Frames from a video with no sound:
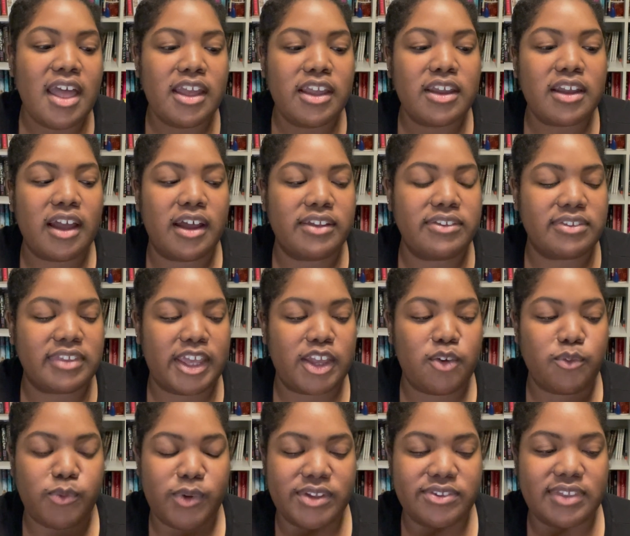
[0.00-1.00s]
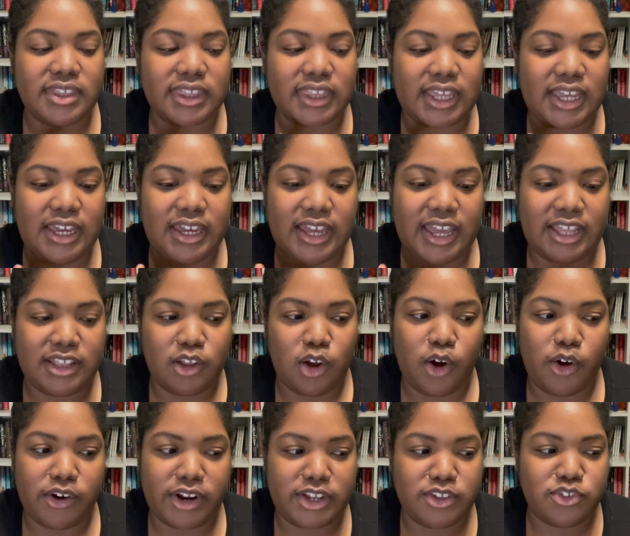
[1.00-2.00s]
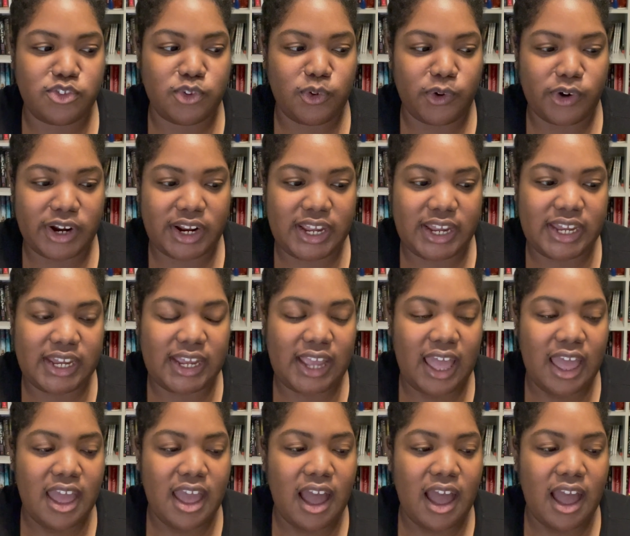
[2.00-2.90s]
Because like recently in Ari's story,